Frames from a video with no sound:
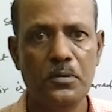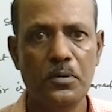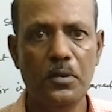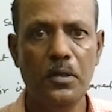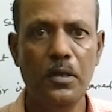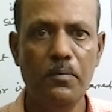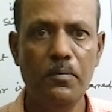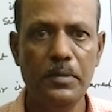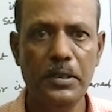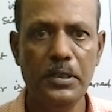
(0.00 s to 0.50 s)

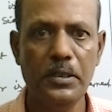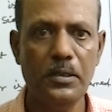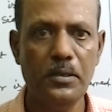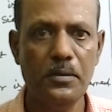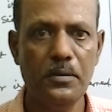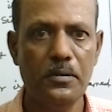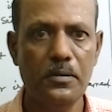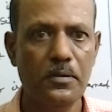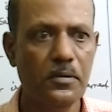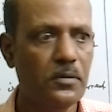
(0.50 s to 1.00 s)
We will
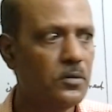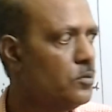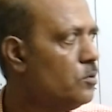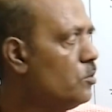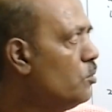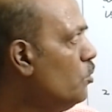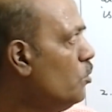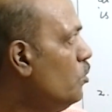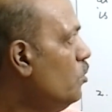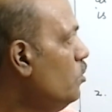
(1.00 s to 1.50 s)
meet
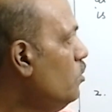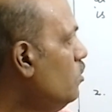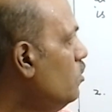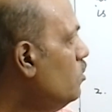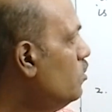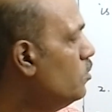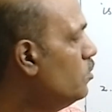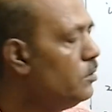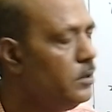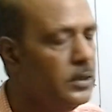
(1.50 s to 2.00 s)

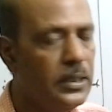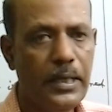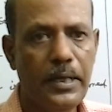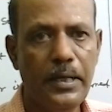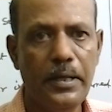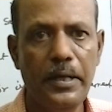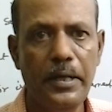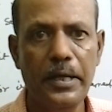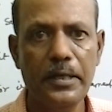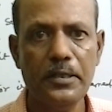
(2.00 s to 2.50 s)
soon with
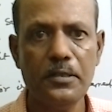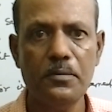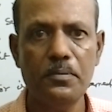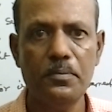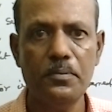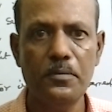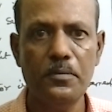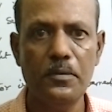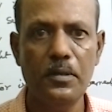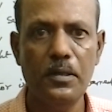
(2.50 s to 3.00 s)
the next
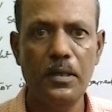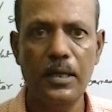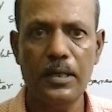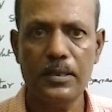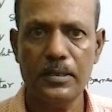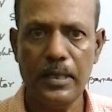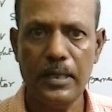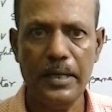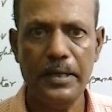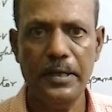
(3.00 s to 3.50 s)

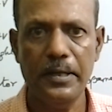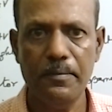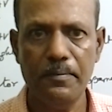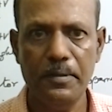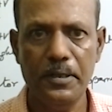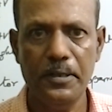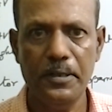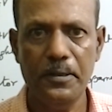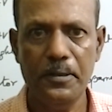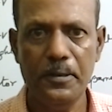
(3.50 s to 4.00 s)

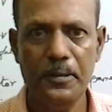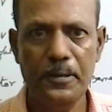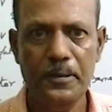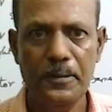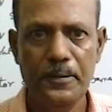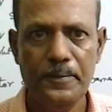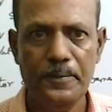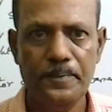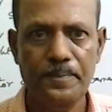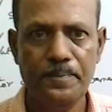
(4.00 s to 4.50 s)
exciting
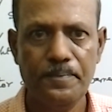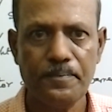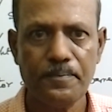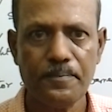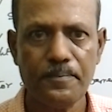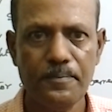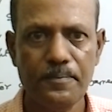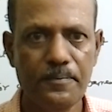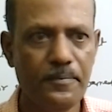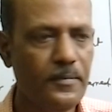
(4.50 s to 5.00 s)
video,
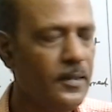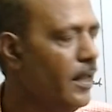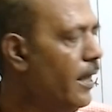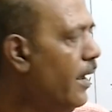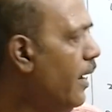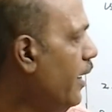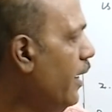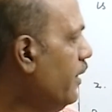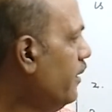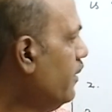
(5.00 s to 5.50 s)

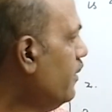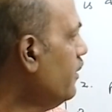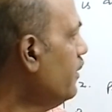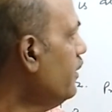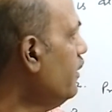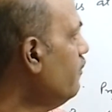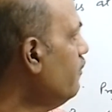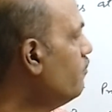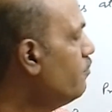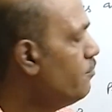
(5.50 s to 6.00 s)
and
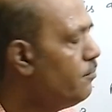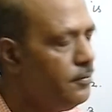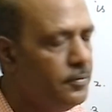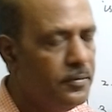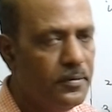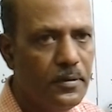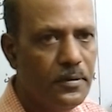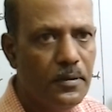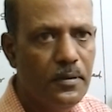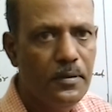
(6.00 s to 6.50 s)
if
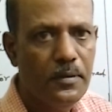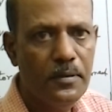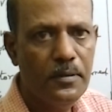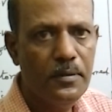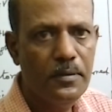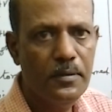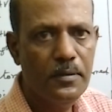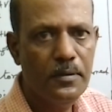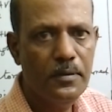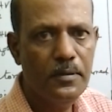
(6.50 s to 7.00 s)

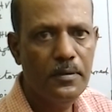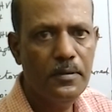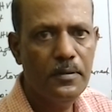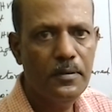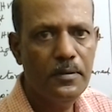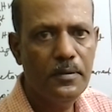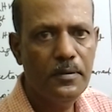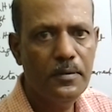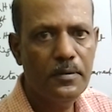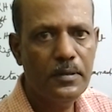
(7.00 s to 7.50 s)

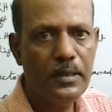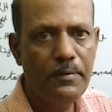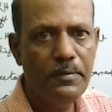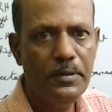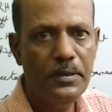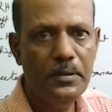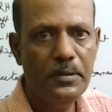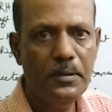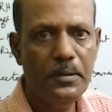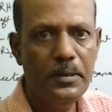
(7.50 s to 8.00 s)
the
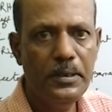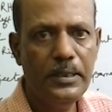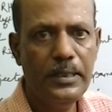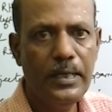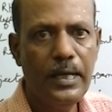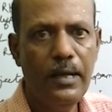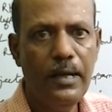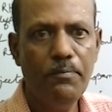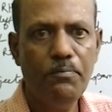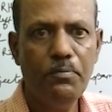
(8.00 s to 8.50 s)
video
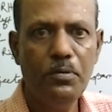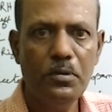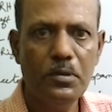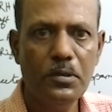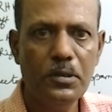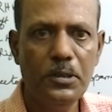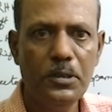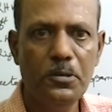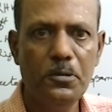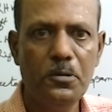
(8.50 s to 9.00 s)
is helpful
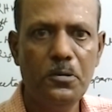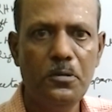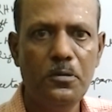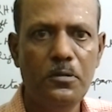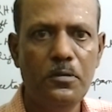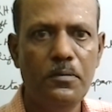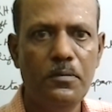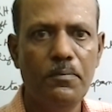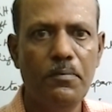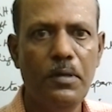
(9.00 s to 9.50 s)
to you,
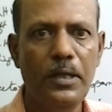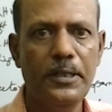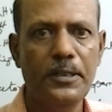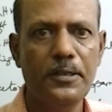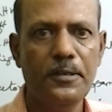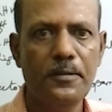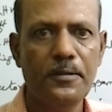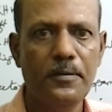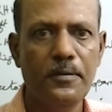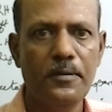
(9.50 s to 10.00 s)

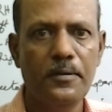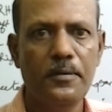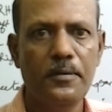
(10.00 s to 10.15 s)
please